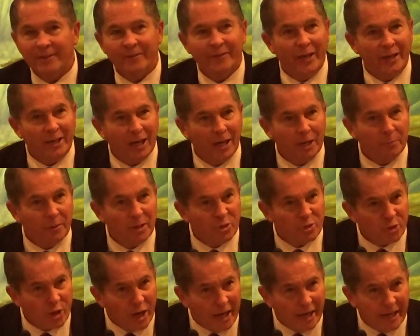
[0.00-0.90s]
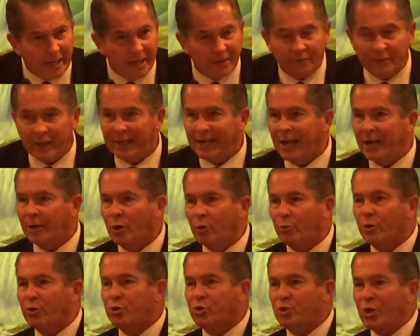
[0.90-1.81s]
They got to be saved. They got
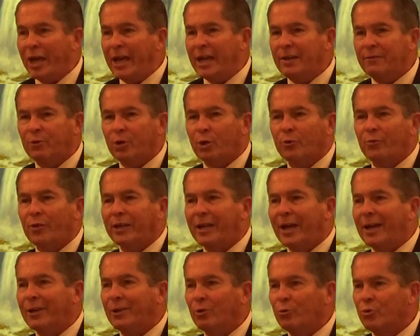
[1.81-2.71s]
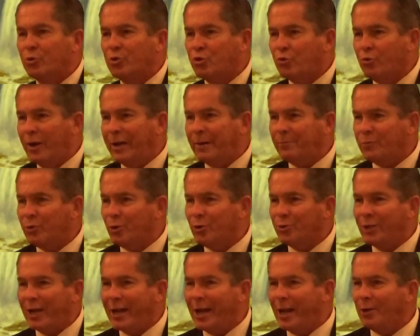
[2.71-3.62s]
to know the Savior. They got to know the
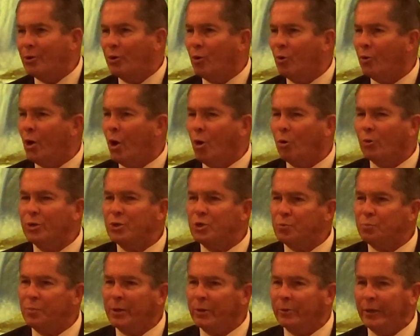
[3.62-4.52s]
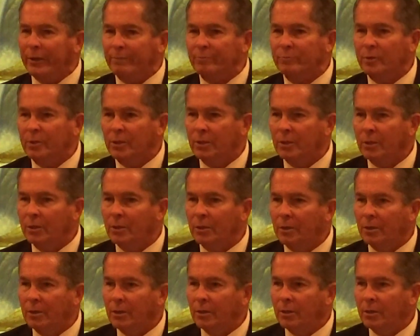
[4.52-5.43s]
Scriptures. They got to know the Holy Spirit,
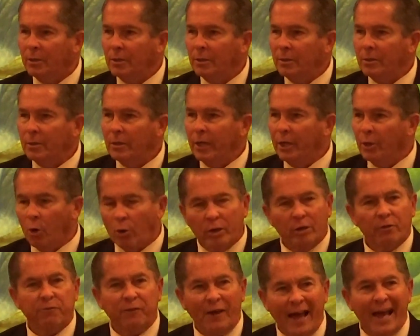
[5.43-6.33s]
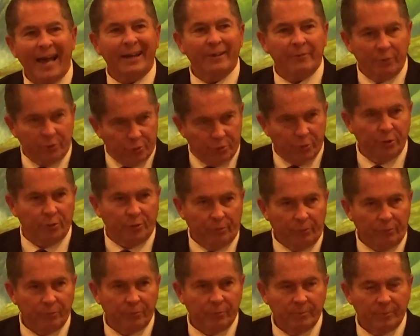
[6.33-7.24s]
yep, in order to find the
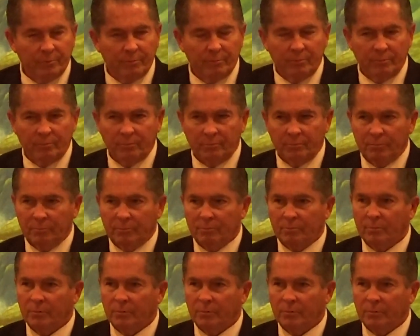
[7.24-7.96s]
truth. Right.